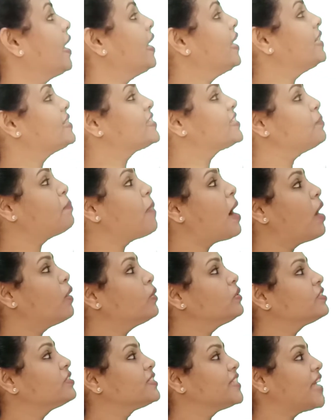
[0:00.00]
It's
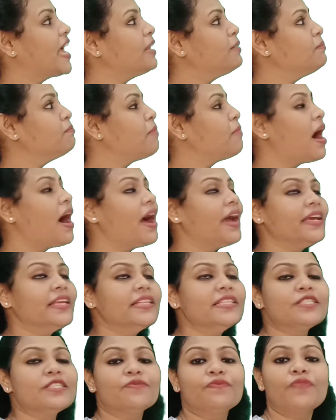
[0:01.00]
about 10
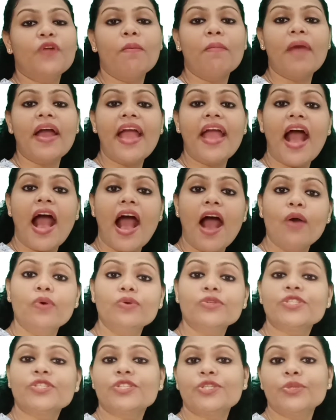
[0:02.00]
miles from my
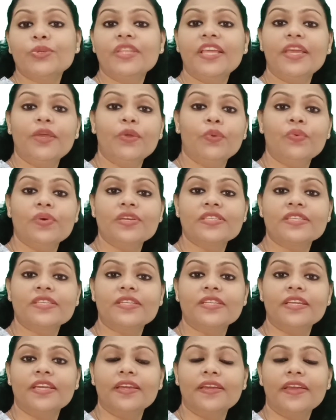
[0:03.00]
house to the
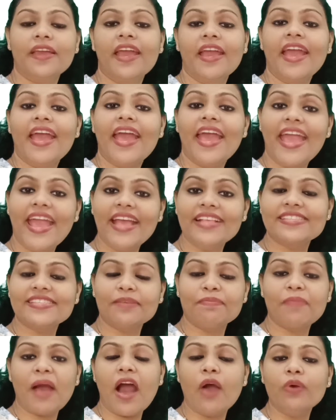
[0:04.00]
university. It's
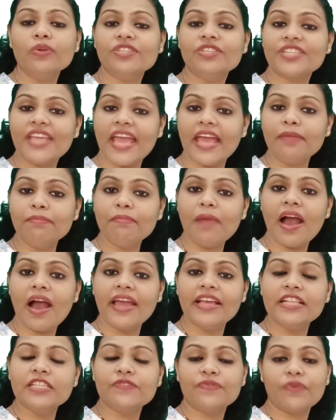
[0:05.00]
about 10
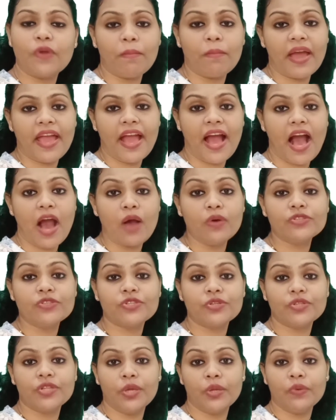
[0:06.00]
miles from my house
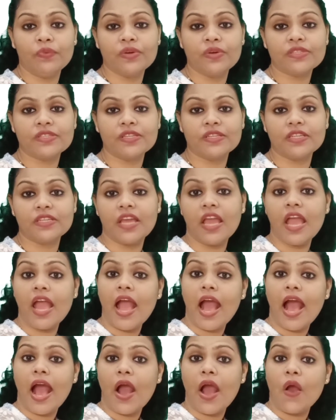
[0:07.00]
to the university.
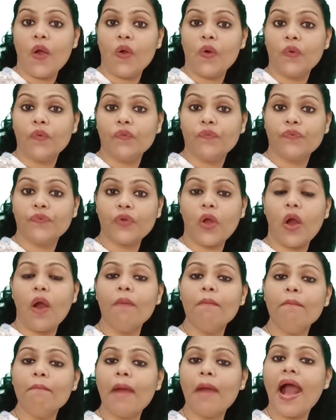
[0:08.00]

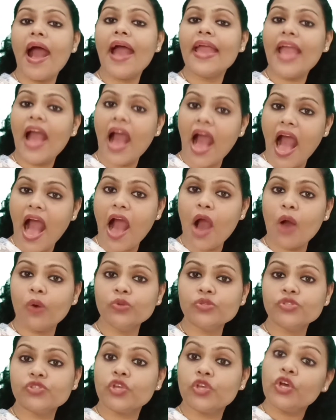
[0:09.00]
From my
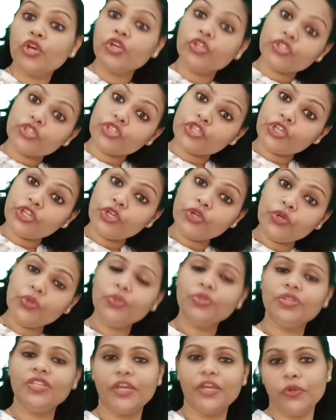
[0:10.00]
house
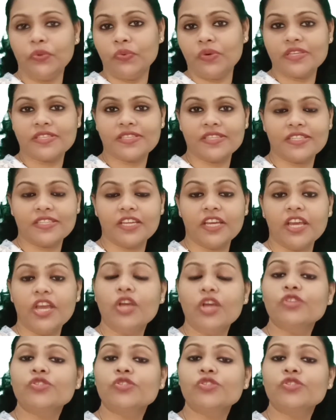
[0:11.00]
to the university.